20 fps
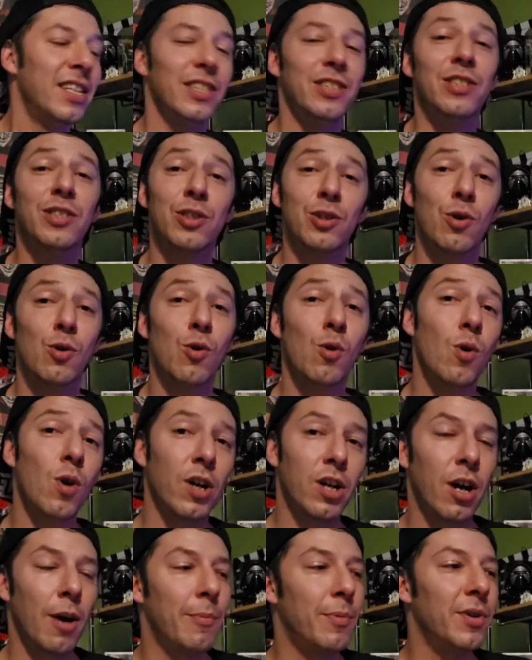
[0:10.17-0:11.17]
this is cool,
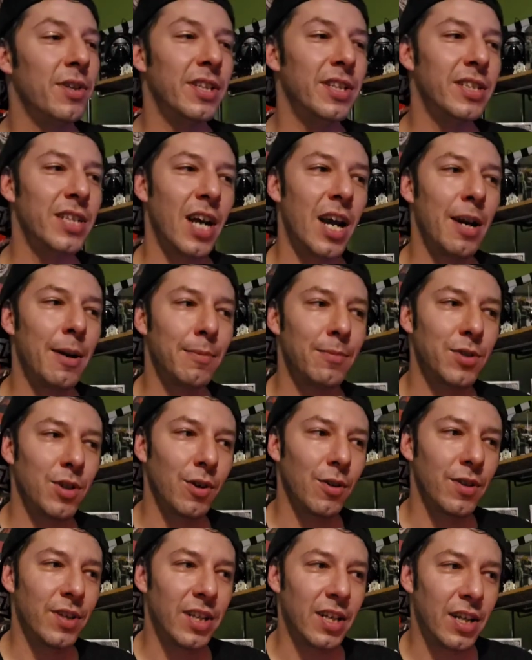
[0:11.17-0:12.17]
a couple of these items
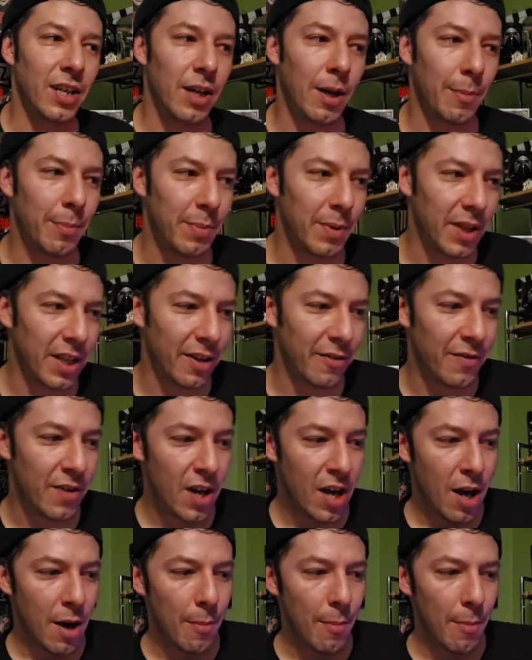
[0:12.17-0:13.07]
are the, I believe,